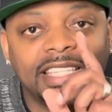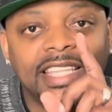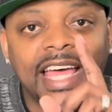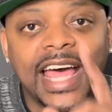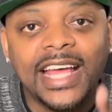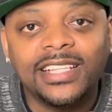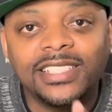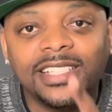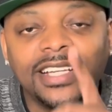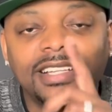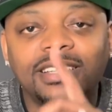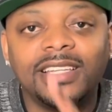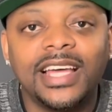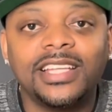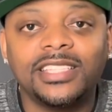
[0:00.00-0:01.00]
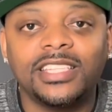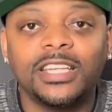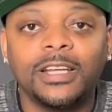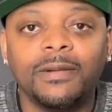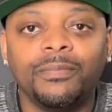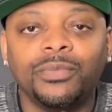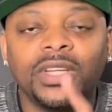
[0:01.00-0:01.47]
That's a
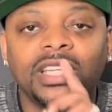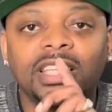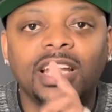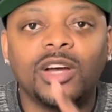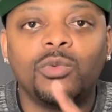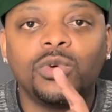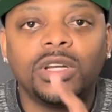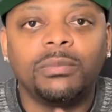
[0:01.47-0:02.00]
lesson that I want